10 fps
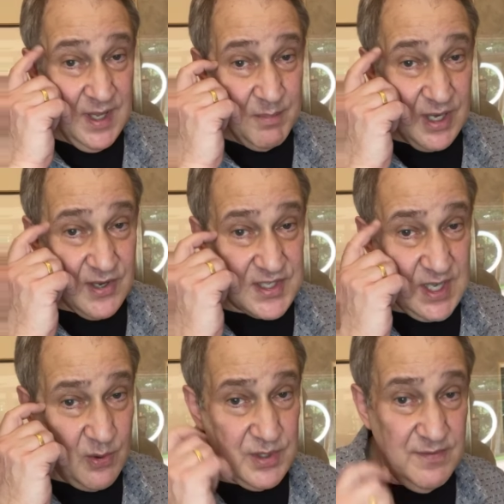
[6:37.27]
because
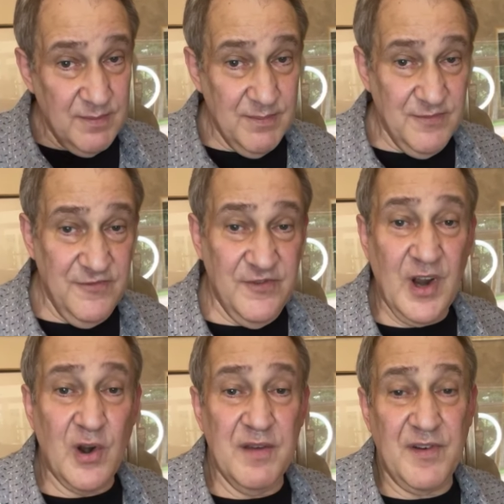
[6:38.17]
they were
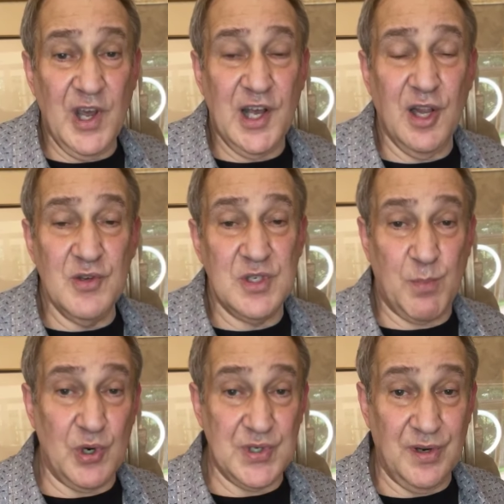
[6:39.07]
very, very close
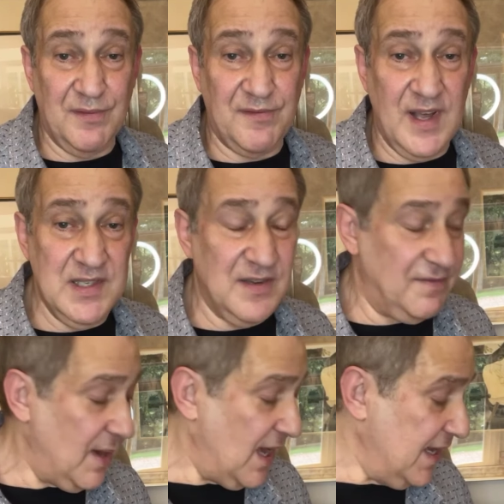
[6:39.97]
personal friends
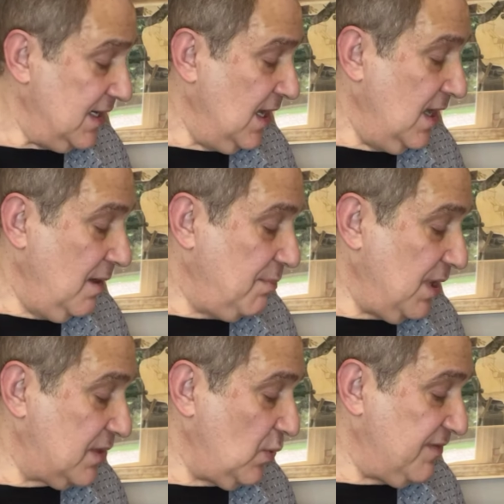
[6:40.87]
of mine,
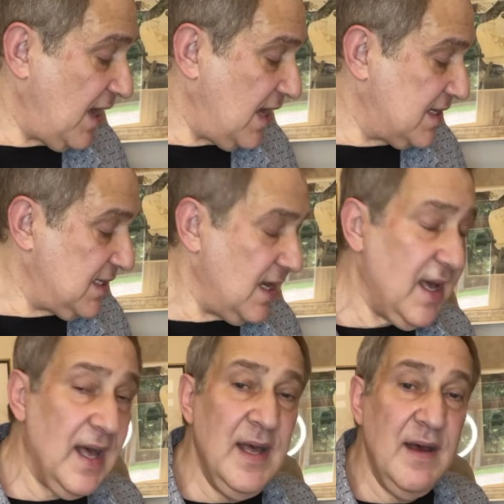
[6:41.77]
but we've got
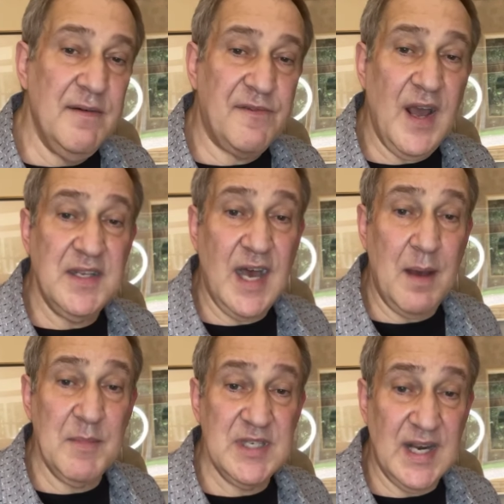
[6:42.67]
Frank
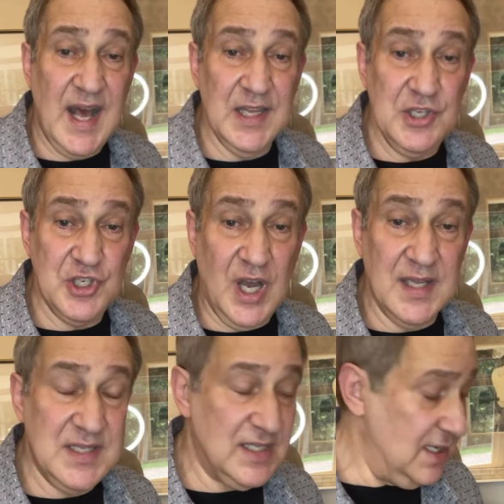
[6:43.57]
Thomas and Ollie
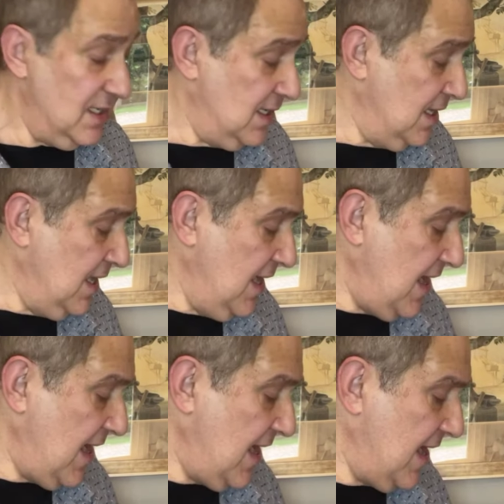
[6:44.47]
Johnston,
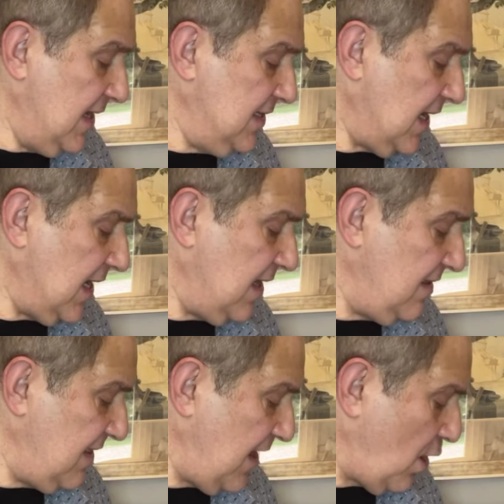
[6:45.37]
and
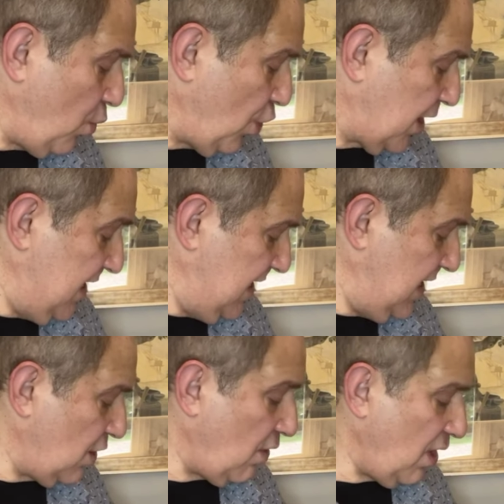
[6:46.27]
they are working
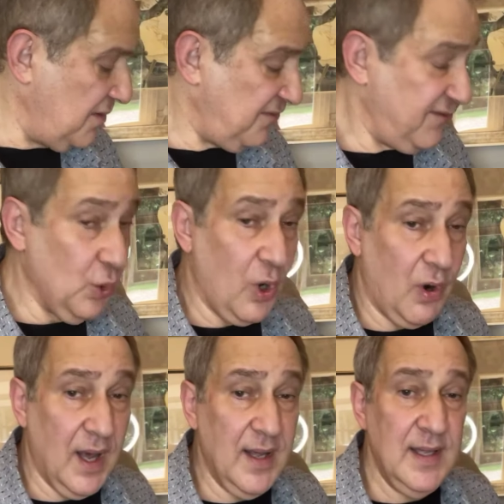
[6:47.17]
here on Flora.